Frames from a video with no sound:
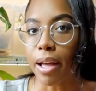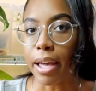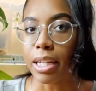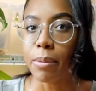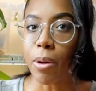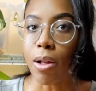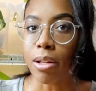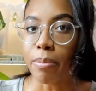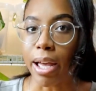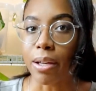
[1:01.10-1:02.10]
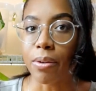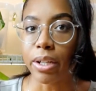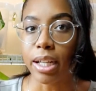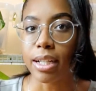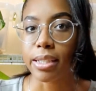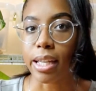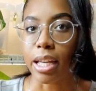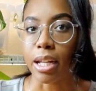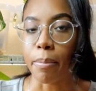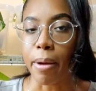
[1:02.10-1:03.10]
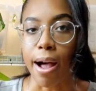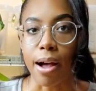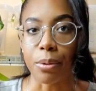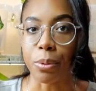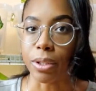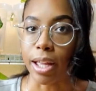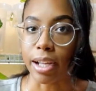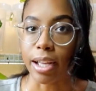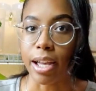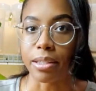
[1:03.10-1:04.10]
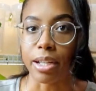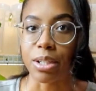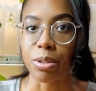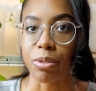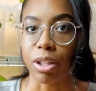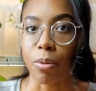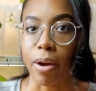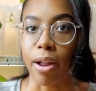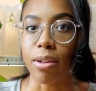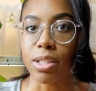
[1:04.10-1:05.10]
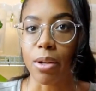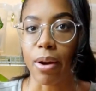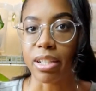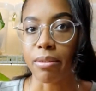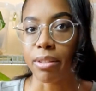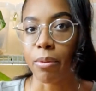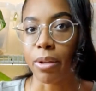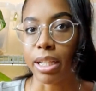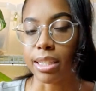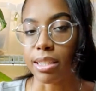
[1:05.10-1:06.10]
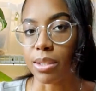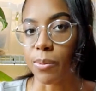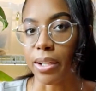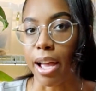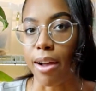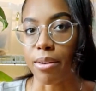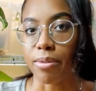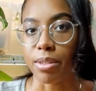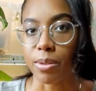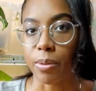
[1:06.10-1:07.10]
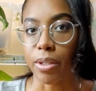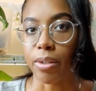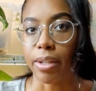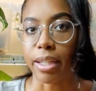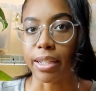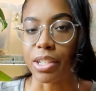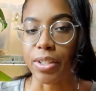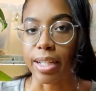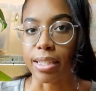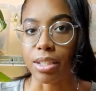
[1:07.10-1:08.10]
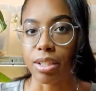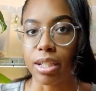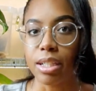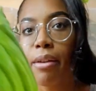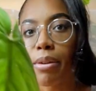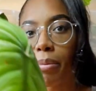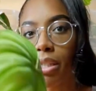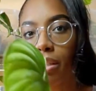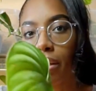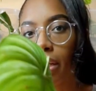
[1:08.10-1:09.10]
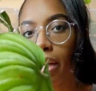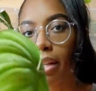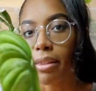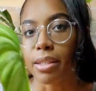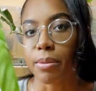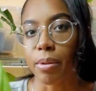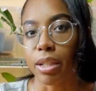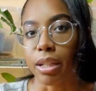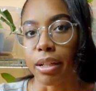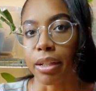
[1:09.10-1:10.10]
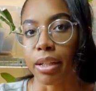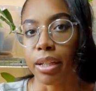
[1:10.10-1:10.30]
I keep all of my Hoyas in pond or leca and they do really well, so I definitely want to get this one out of the soil and get it transitioned. From just looking at this one here,